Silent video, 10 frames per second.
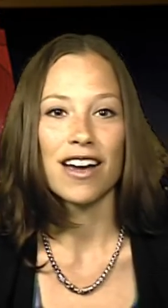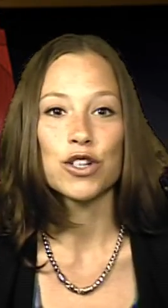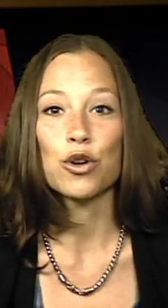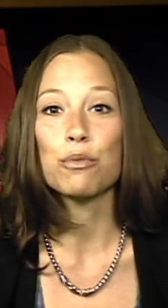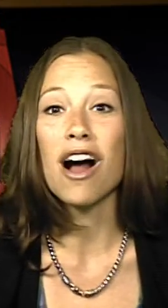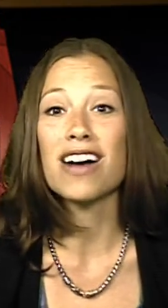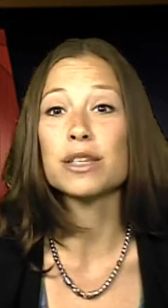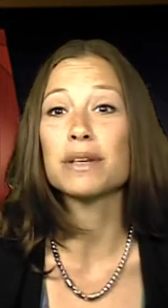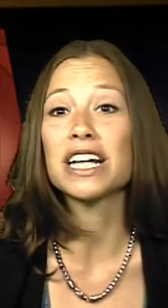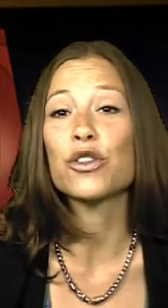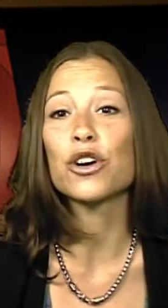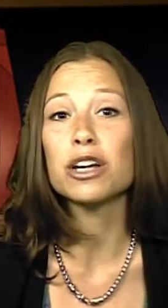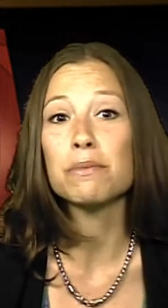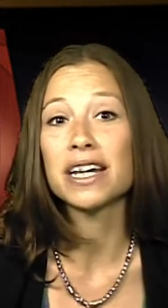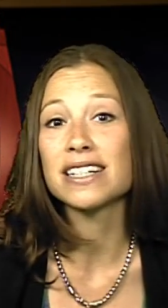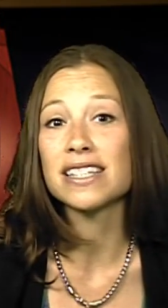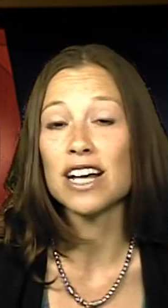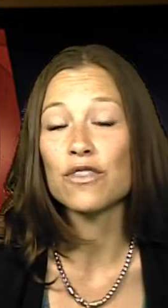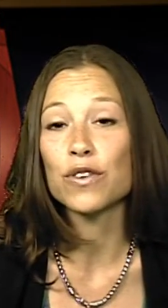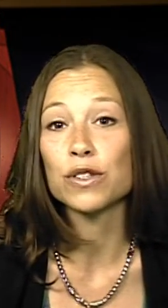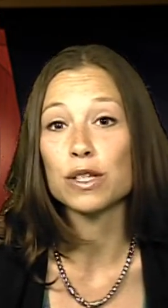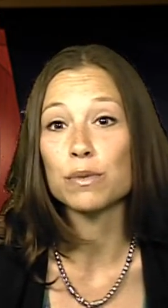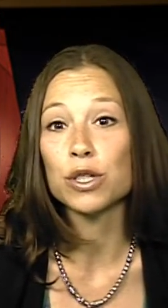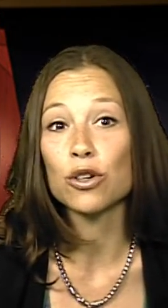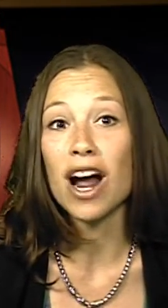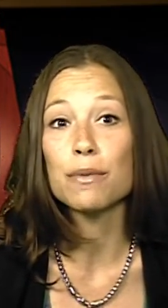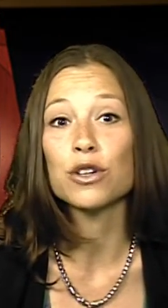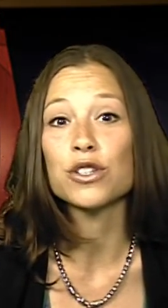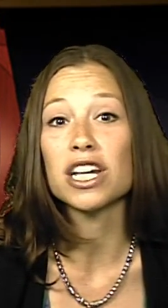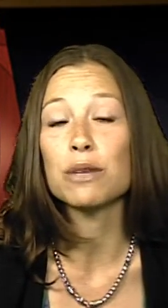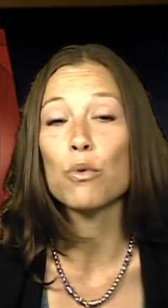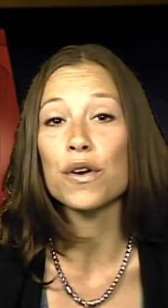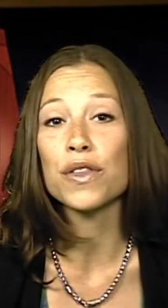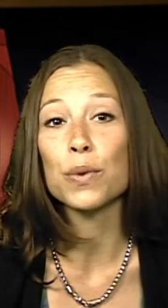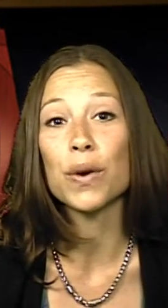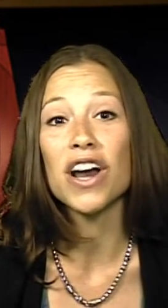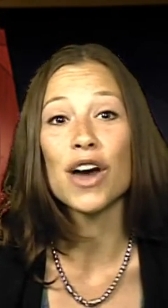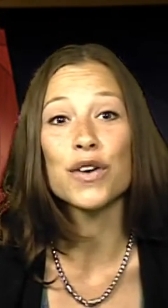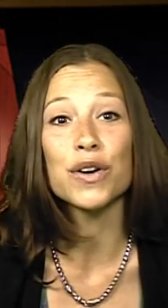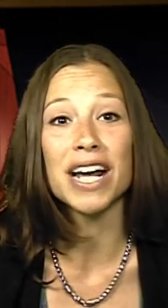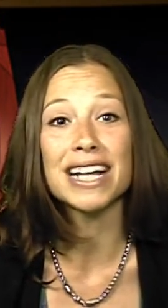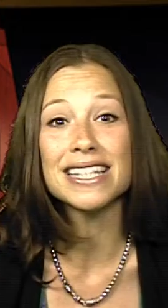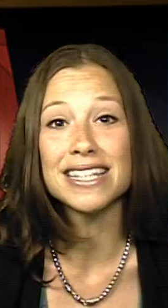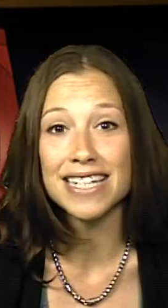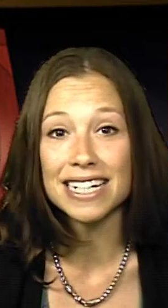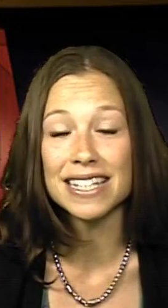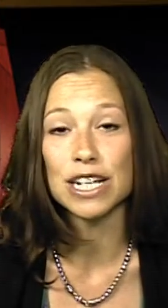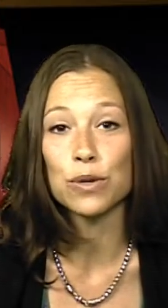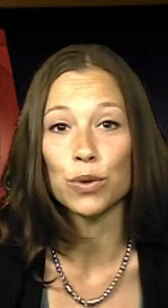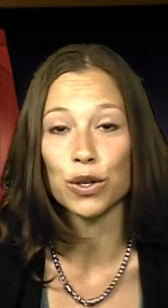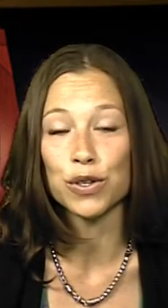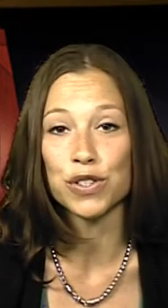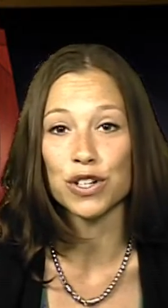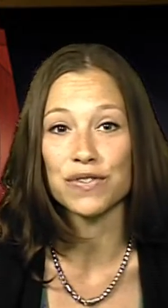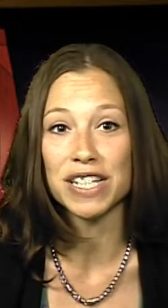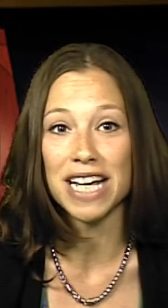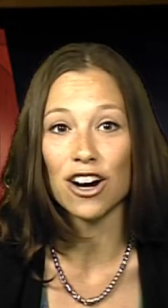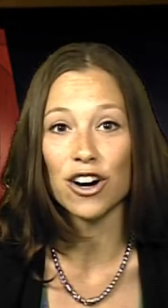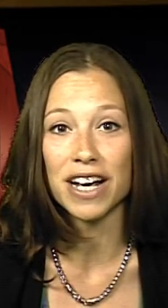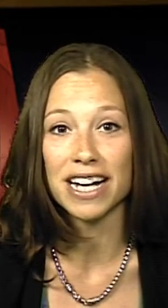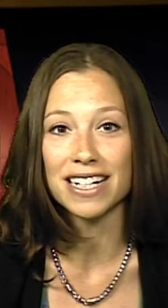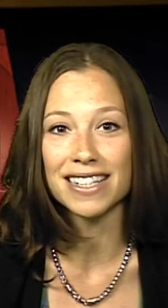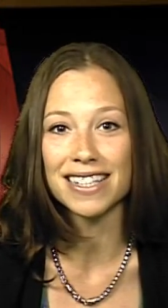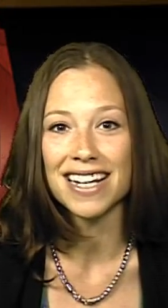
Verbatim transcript: to approximately 30 million cell phone subscribers in more than 160 rural service areas.